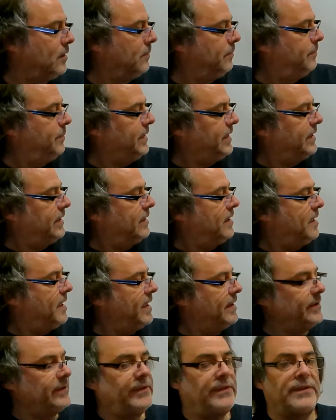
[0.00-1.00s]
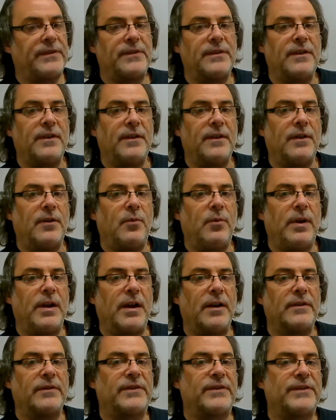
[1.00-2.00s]
Because we
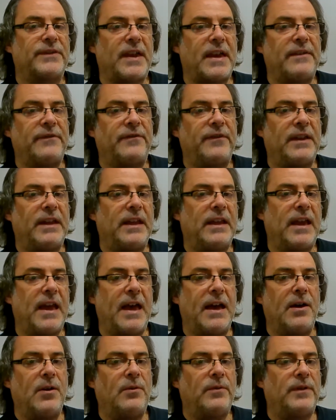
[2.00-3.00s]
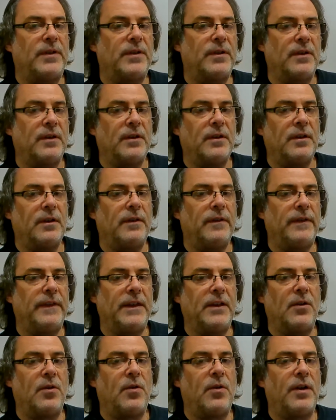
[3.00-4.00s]
are siphoning out the
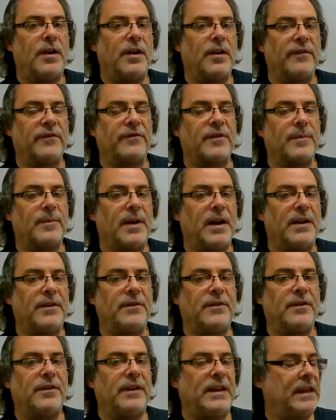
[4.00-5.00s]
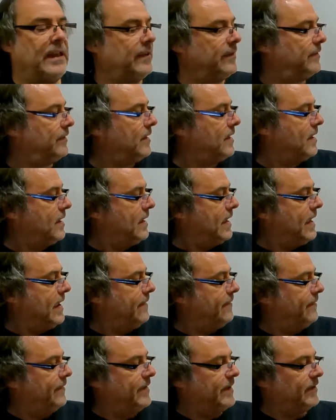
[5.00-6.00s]
oil from underneath,
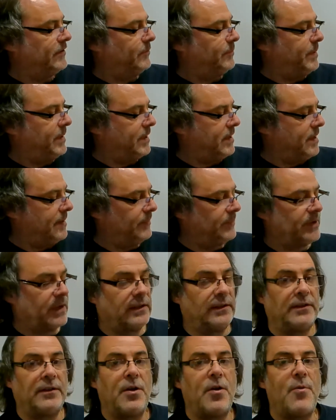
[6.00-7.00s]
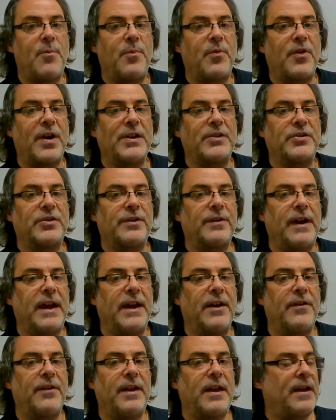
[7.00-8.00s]
and this becomes a low pressure
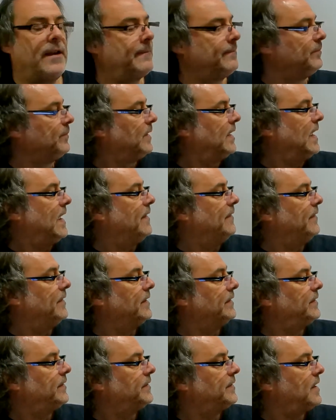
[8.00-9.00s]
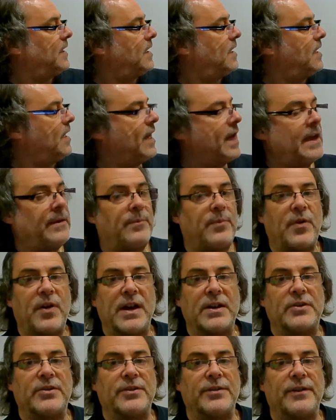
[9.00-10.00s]
area, and this is a high
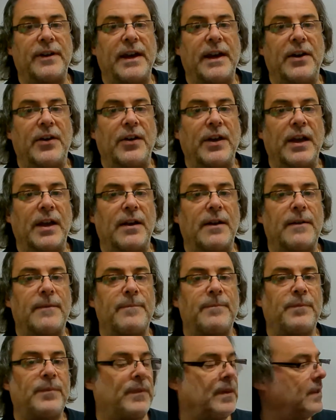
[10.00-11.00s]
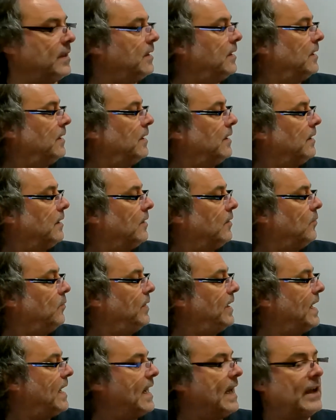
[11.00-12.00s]
pressure area, we
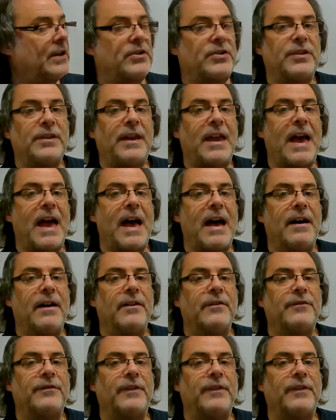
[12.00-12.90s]
actually have